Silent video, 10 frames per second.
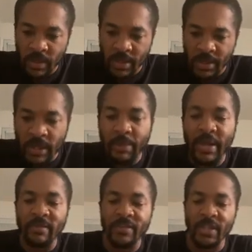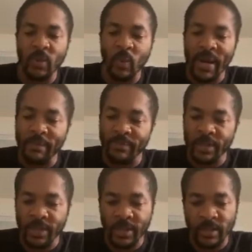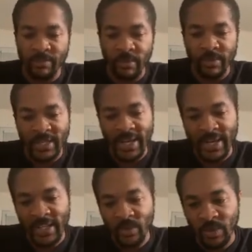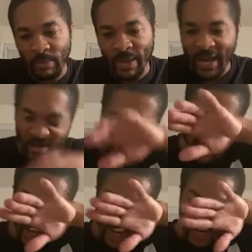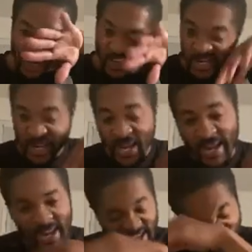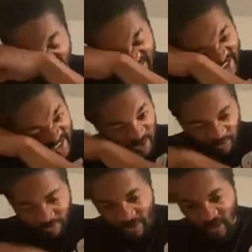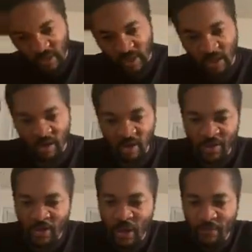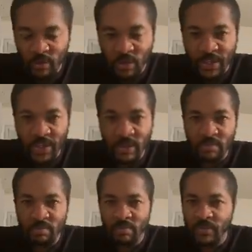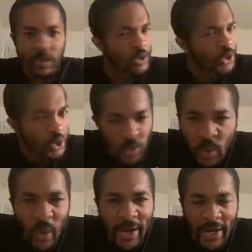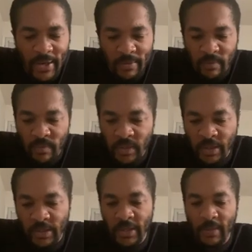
The BFG wiped the tears from his eyes with the back of his hand and gave Sophie a long, thoughtful stare. Shoot away, he said.